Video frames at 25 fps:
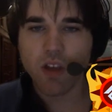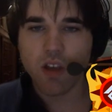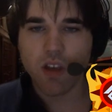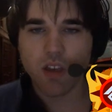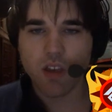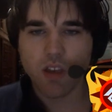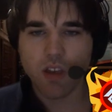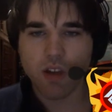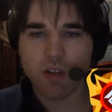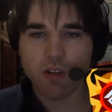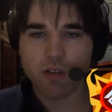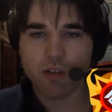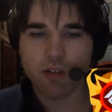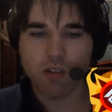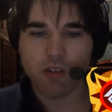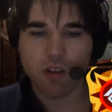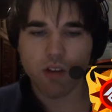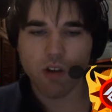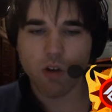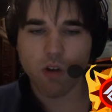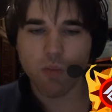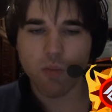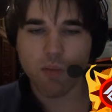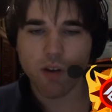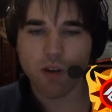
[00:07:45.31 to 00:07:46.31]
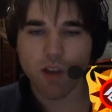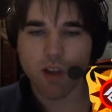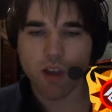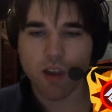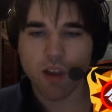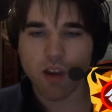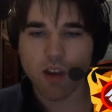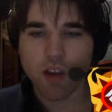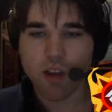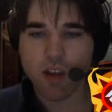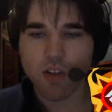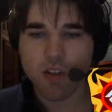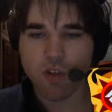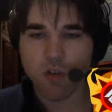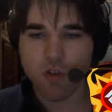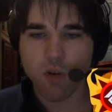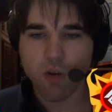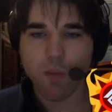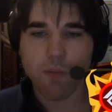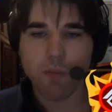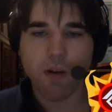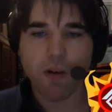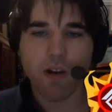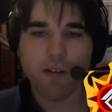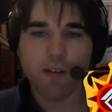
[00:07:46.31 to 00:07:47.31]
Here's an opening.
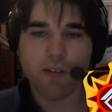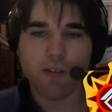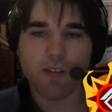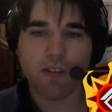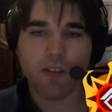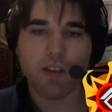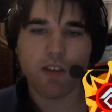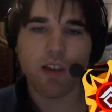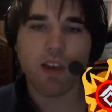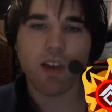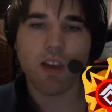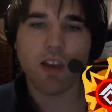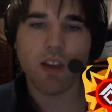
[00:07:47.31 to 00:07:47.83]
Trumpovsky.